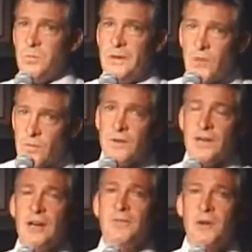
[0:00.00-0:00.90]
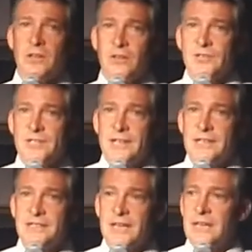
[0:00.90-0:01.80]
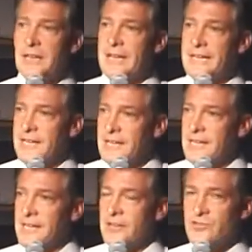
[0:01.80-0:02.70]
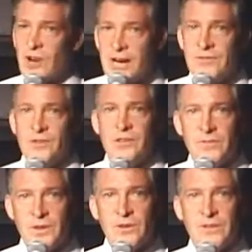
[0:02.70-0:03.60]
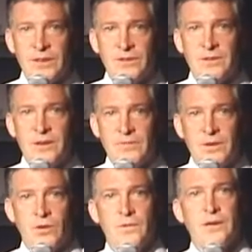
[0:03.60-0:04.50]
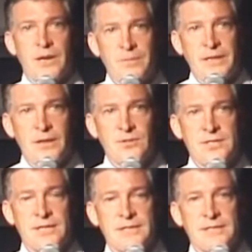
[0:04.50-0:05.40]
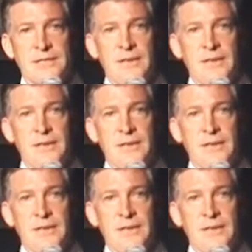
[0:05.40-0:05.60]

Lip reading: we've overcome all those things, and a key driver of overcoming those things,